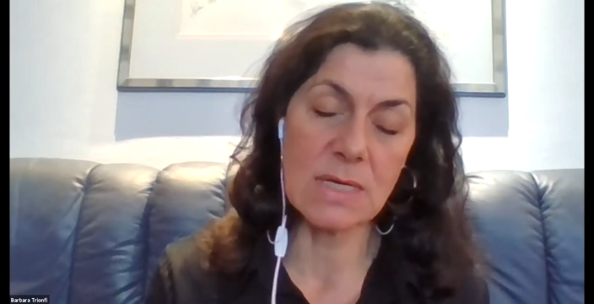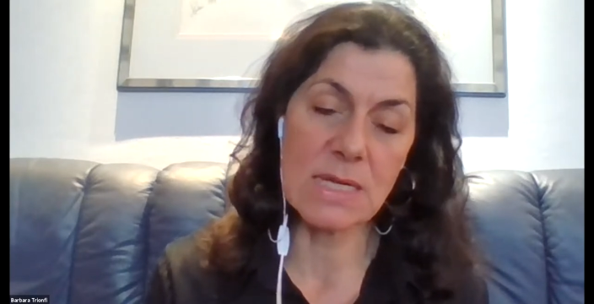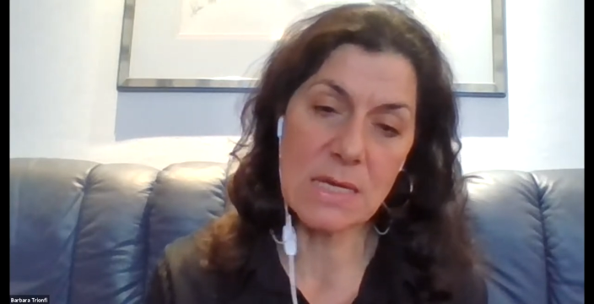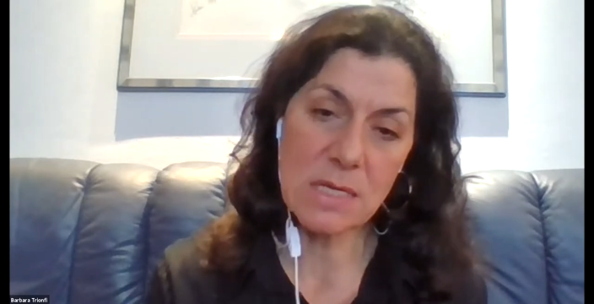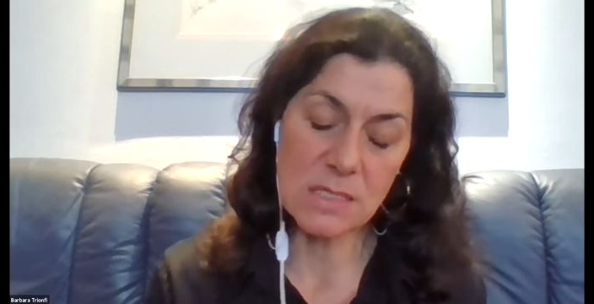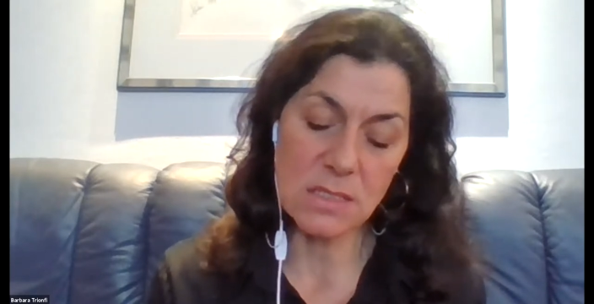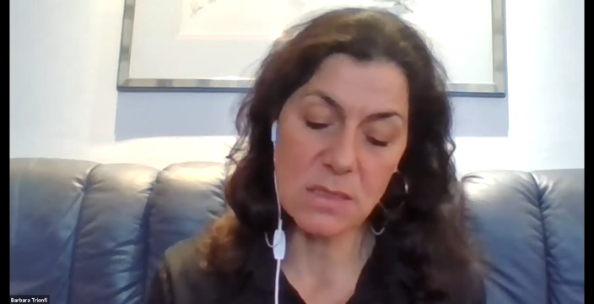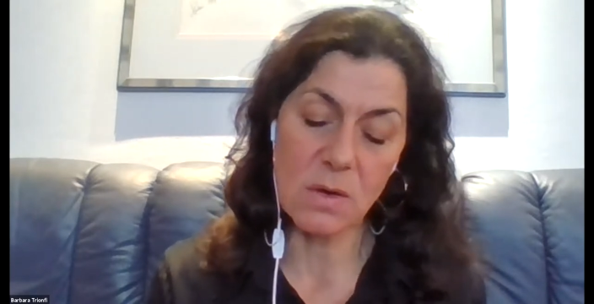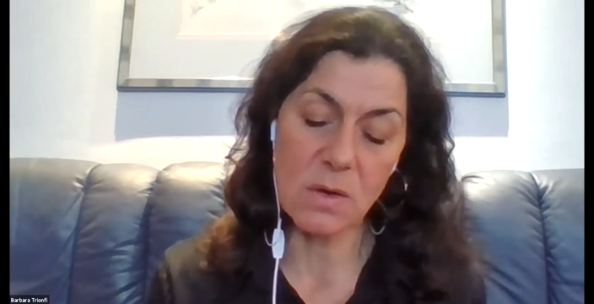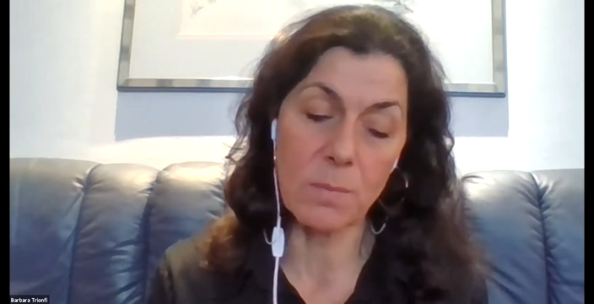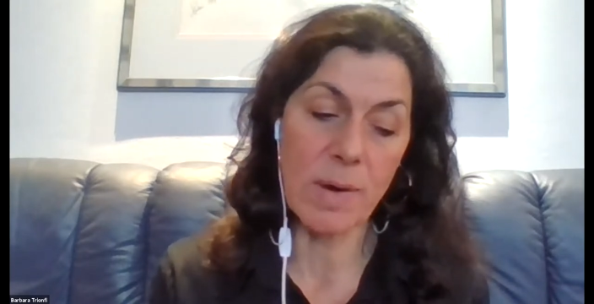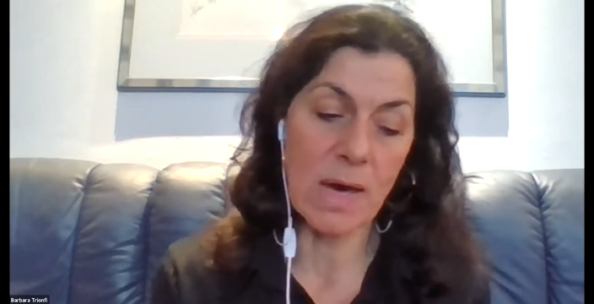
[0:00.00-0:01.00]
These
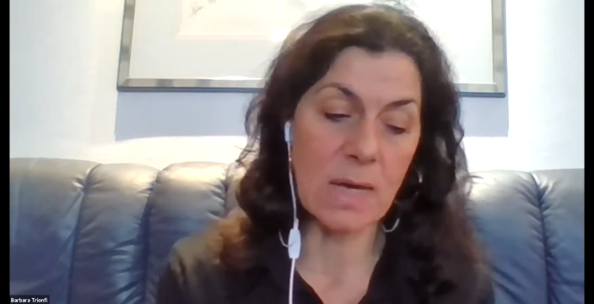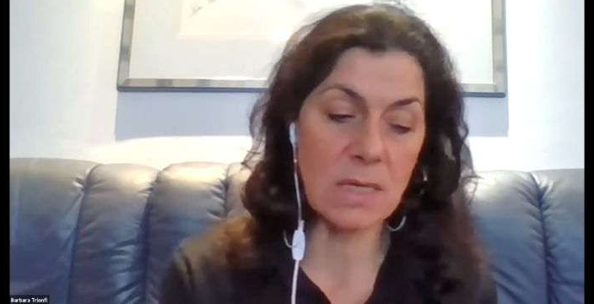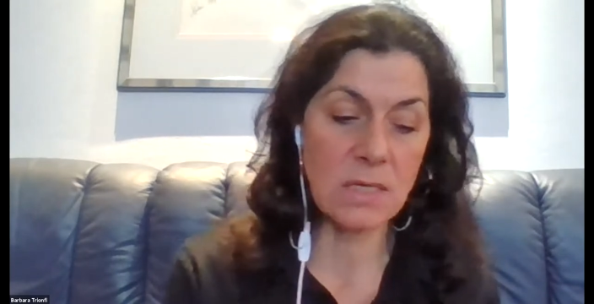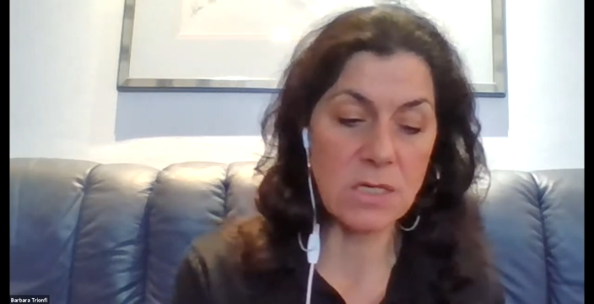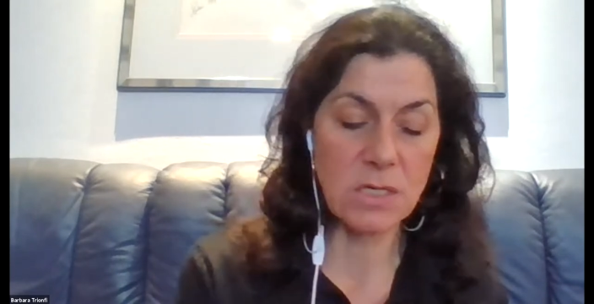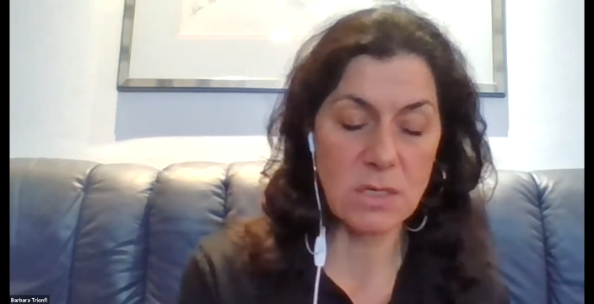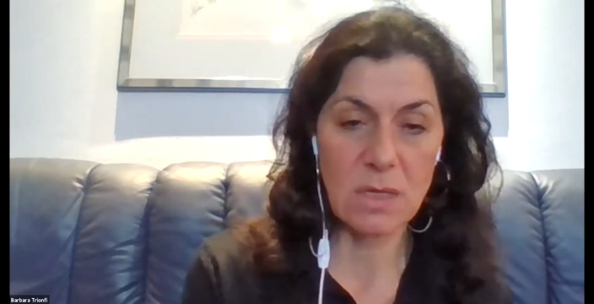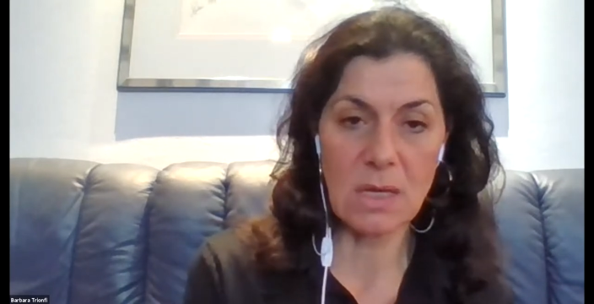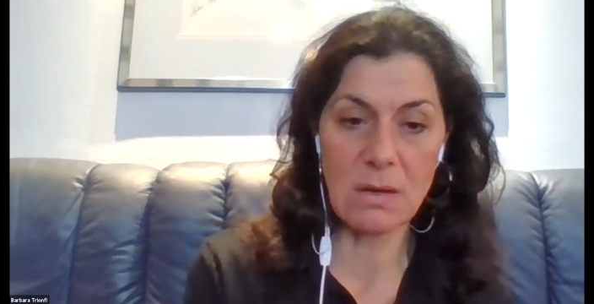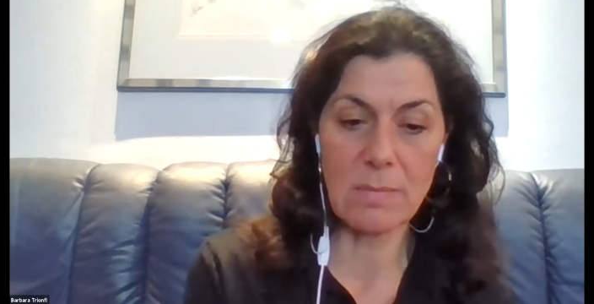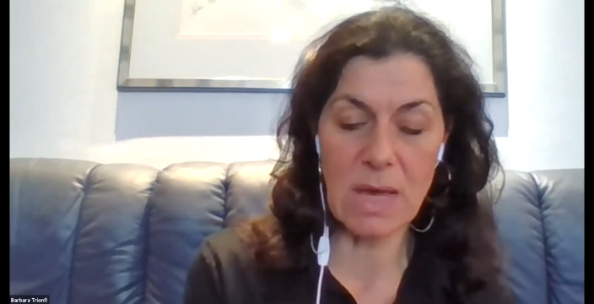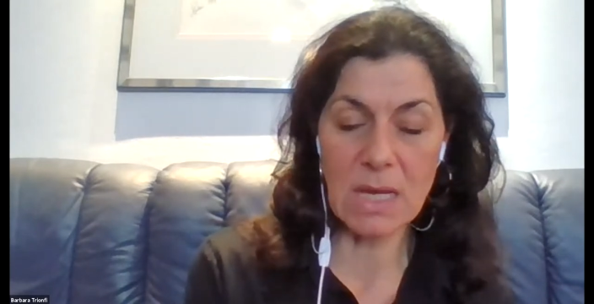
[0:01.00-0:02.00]
combined
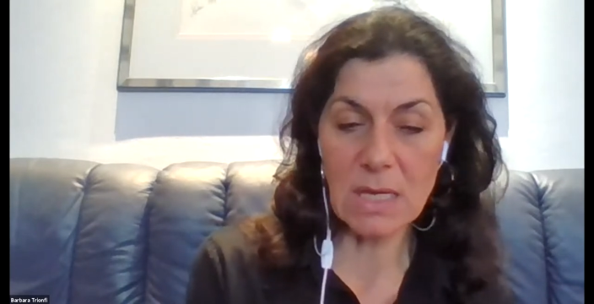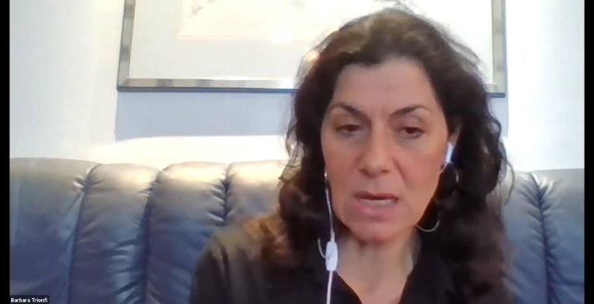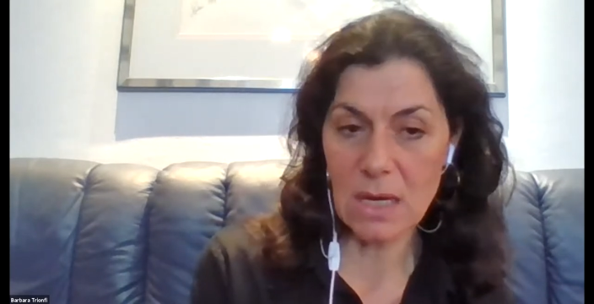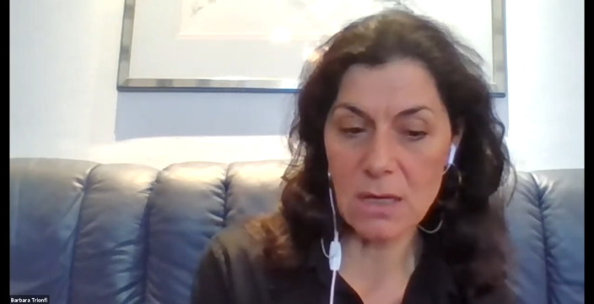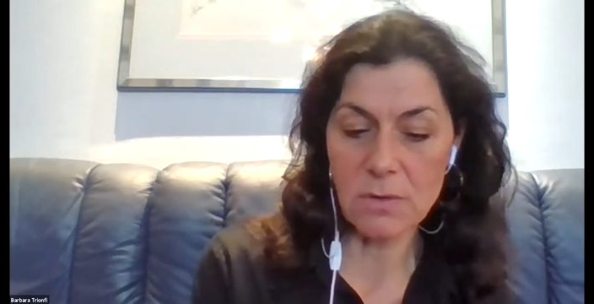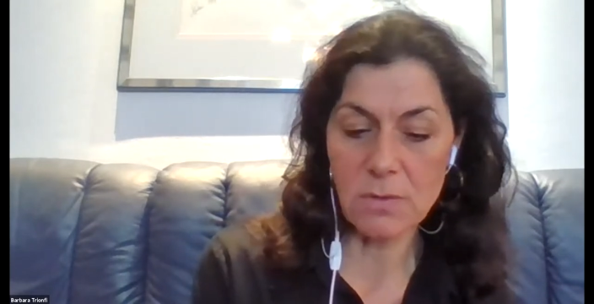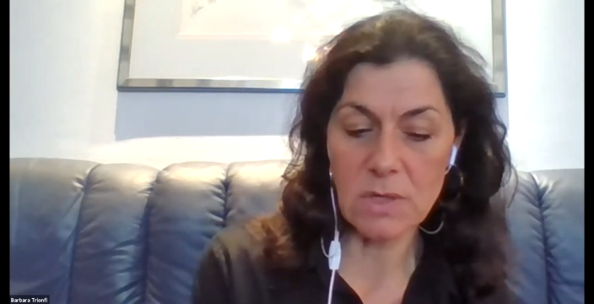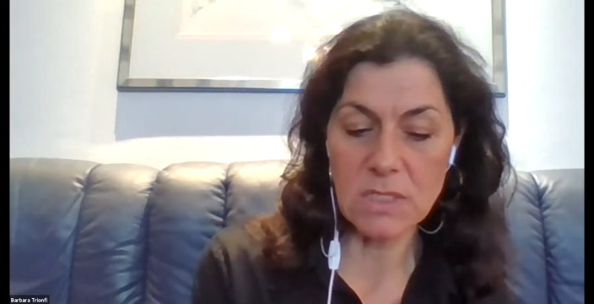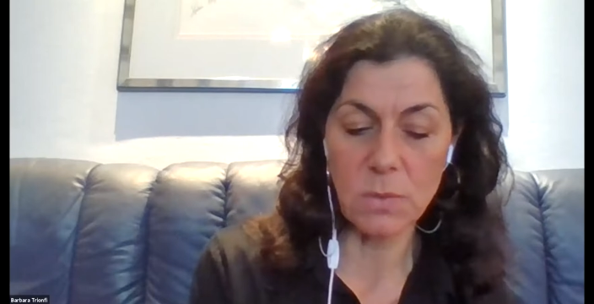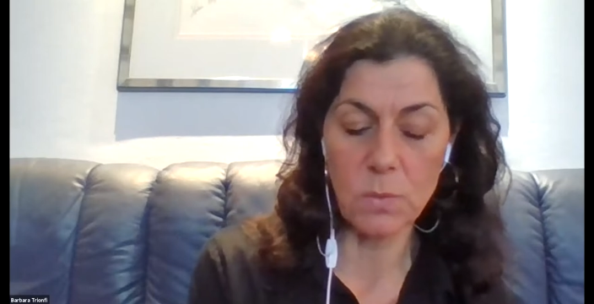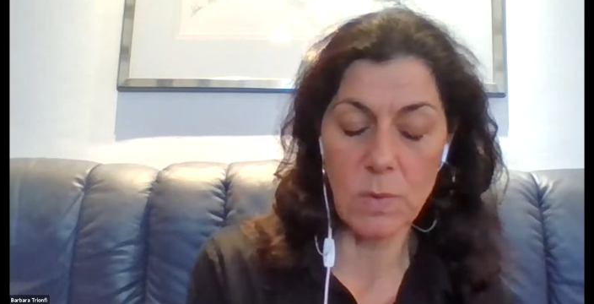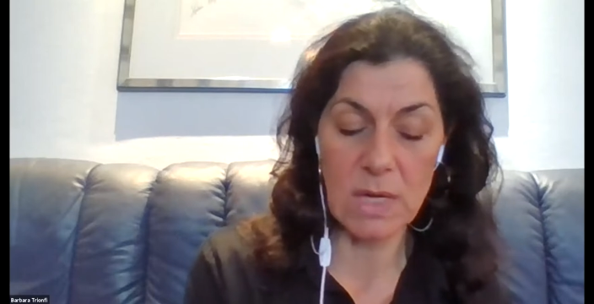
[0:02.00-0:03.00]
in many
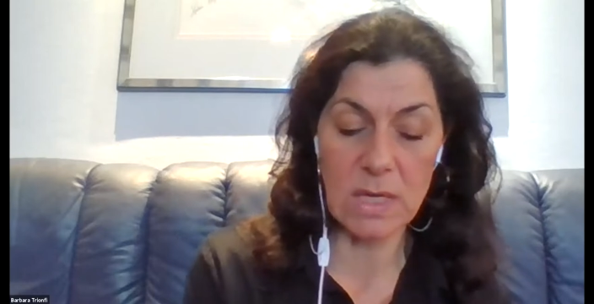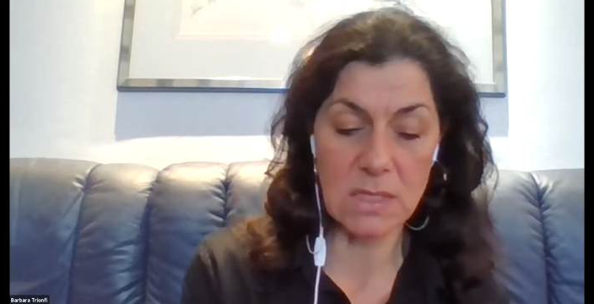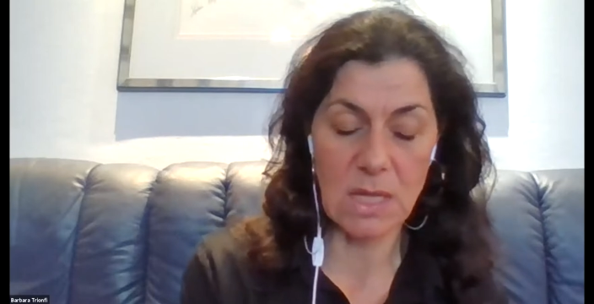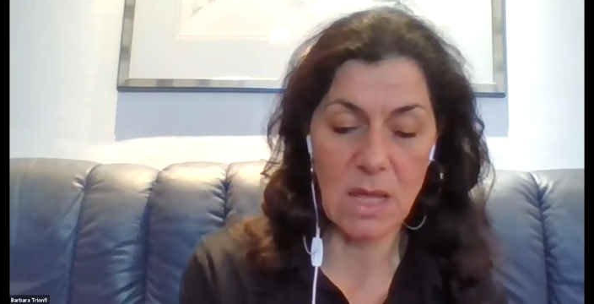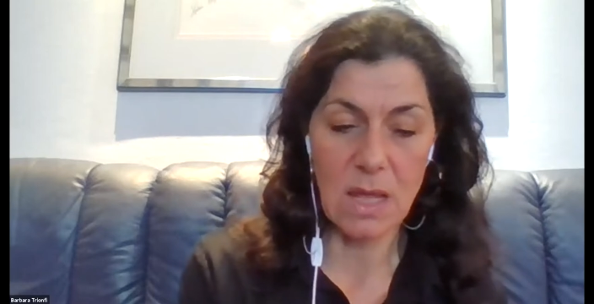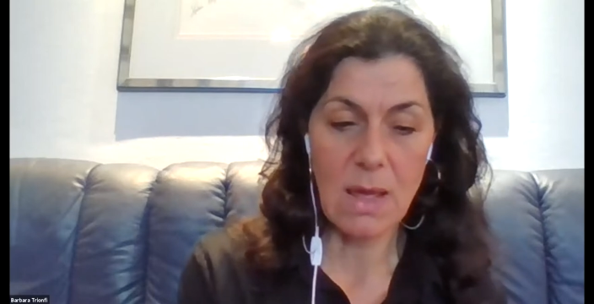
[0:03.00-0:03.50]
countries with